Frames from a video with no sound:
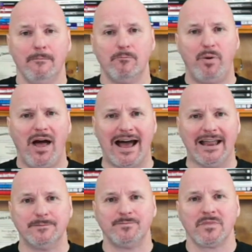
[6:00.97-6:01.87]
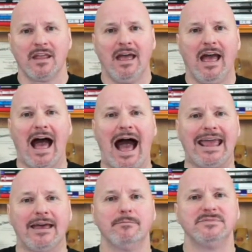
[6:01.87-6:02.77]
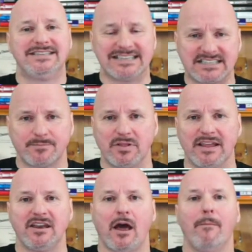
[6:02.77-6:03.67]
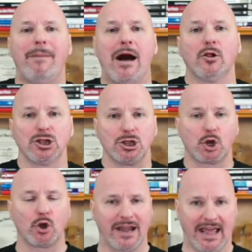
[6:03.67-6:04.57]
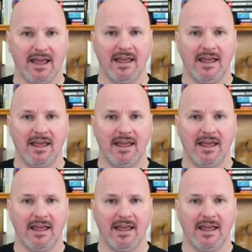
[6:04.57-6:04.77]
but I am disciplined about learning.